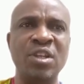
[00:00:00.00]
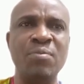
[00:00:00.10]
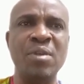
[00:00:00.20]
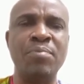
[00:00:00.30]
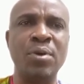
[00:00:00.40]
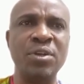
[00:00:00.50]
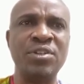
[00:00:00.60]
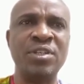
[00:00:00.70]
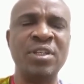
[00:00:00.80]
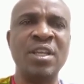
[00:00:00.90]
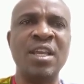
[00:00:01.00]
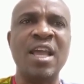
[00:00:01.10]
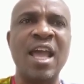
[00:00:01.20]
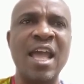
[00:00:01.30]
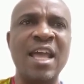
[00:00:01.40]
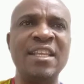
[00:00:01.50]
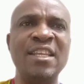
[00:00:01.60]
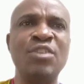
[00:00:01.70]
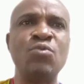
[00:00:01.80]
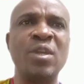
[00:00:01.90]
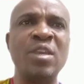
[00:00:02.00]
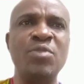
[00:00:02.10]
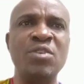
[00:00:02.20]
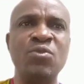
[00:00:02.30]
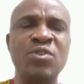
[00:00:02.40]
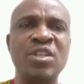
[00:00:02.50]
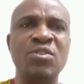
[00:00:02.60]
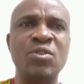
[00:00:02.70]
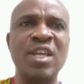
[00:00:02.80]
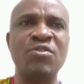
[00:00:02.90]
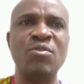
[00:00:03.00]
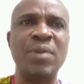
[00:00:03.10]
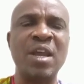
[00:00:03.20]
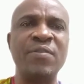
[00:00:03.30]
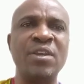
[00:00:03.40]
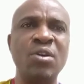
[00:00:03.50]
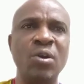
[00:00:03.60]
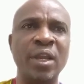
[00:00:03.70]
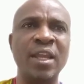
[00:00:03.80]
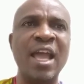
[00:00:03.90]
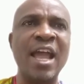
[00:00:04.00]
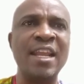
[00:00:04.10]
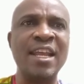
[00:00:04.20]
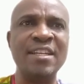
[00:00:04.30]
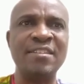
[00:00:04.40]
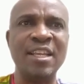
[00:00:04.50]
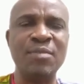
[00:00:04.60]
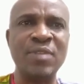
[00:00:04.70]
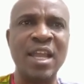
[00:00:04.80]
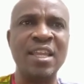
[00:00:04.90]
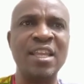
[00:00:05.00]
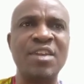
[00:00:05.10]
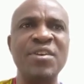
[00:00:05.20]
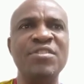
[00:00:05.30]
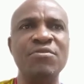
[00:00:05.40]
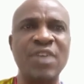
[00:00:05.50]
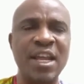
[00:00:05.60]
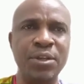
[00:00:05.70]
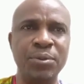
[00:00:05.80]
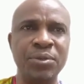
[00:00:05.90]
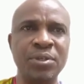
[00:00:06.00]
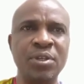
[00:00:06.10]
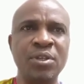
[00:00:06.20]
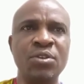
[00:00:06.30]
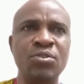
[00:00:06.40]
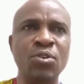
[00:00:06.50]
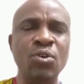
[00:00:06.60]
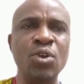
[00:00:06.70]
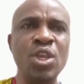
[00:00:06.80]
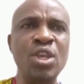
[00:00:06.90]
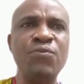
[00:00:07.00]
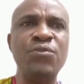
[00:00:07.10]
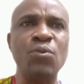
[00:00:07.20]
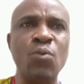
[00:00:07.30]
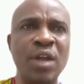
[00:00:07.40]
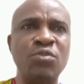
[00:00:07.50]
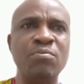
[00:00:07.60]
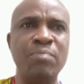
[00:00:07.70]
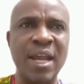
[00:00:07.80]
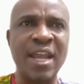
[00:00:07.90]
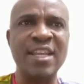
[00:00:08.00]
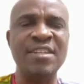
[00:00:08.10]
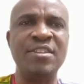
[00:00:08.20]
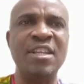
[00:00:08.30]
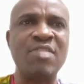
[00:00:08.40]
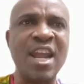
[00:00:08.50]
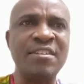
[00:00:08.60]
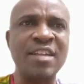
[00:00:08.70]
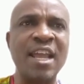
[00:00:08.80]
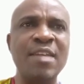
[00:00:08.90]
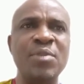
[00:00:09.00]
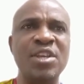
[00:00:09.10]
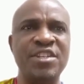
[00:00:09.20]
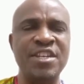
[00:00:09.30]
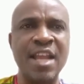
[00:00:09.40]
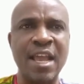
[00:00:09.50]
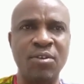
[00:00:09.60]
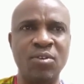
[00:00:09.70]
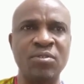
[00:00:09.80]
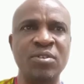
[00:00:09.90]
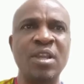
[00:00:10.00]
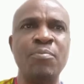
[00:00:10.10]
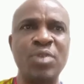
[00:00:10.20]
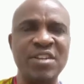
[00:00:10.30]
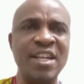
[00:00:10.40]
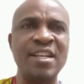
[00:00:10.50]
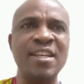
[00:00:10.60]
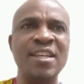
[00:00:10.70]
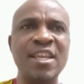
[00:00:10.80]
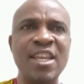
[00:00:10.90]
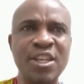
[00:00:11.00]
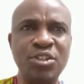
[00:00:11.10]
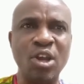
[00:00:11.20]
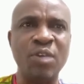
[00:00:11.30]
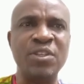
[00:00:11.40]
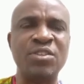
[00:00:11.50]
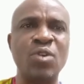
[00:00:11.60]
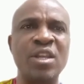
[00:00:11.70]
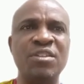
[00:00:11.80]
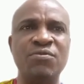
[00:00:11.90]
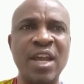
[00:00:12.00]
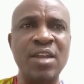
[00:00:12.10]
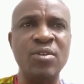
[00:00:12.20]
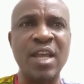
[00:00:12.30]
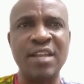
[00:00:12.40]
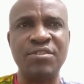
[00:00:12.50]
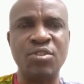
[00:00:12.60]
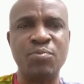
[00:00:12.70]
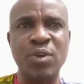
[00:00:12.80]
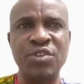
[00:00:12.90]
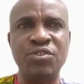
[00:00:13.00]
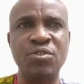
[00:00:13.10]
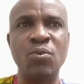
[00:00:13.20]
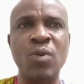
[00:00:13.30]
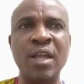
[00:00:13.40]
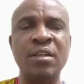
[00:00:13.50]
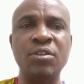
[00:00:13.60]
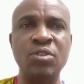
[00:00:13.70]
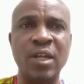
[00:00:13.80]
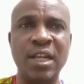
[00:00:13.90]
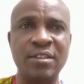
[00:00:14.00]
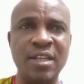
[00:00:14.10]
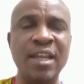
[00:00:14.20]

They'll be burnt, and this will keep reducing the total supply of the coin and at the same time increase the value. So if you want to buy it, the right time is now. Presently, each of these coins is valued at $0.01.